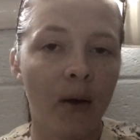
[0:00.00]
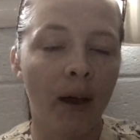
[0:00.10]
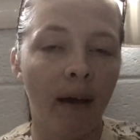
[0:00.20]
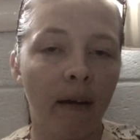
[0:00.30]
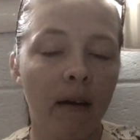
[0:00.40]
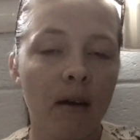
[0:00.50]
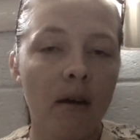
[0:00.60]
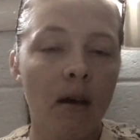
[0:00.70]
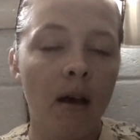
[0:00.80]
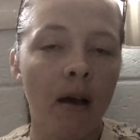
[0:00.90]
Okay,
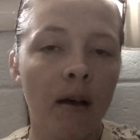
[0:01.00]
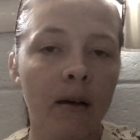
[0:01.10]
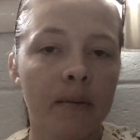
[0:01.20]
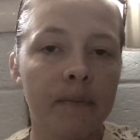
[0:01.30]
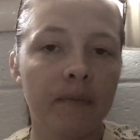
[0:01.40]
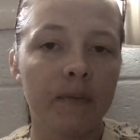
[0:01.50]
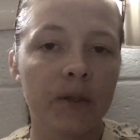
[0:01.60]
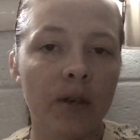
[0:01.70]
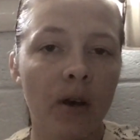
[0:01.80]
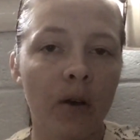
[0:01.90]

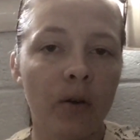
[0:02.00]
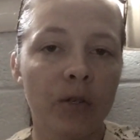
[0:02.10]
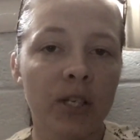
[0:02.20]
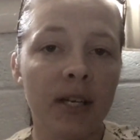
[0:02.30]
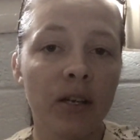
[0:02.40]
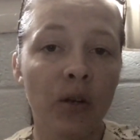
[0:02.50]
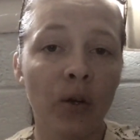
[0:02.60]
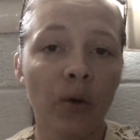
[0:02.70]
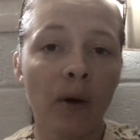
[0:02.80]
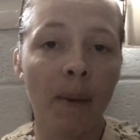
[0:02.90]
so she
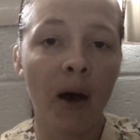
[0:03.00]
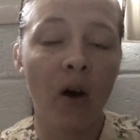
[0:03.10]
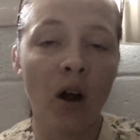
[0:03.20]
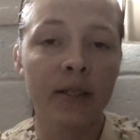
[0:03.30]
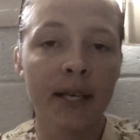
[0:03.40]
knew about our